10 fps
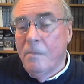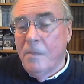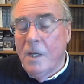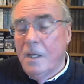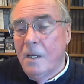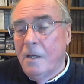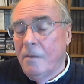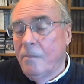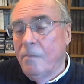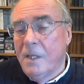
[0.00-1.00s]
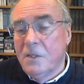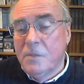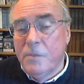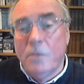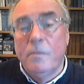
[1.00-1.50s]
uh,
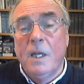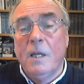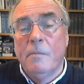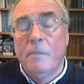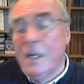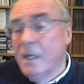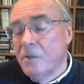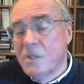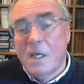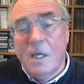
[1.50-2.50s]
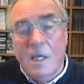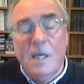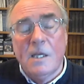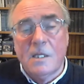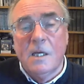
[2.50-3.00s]
multiple million pounds
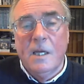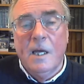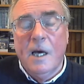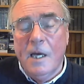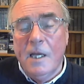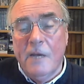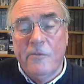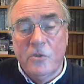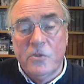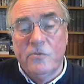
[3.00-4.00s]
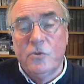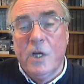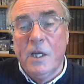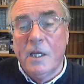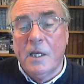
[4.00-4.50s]
kit and high levels of
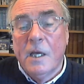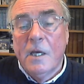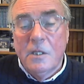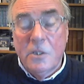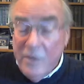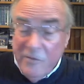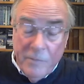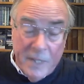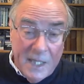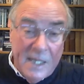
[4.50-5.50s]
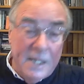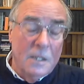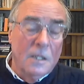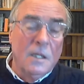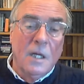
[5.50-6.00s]
training to even
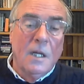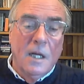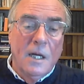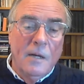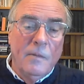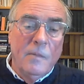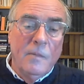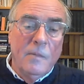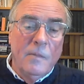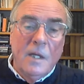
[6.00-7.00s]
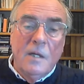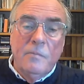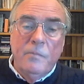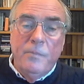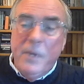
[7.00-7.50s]
begin. Um,
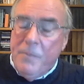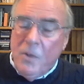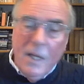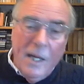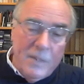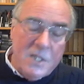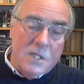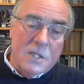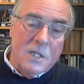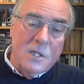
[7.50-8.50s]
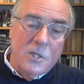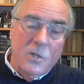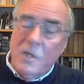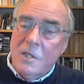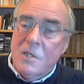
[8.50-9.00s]
people, amateurs can do
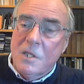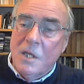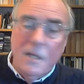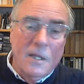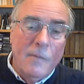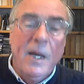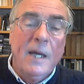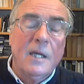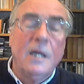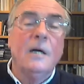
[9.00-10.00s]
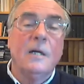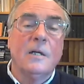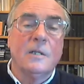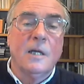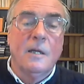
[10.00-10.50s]
this in their
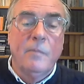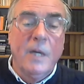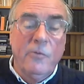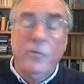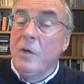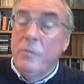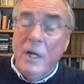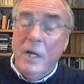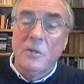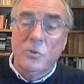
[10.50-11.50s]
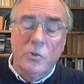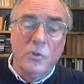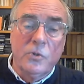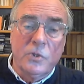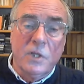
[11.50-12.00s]
backyard and make real
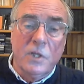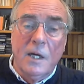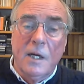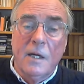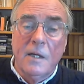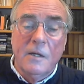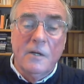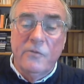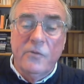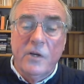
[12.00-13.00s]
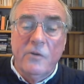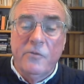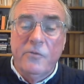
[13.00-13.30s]
breakthroughs uh, of, of,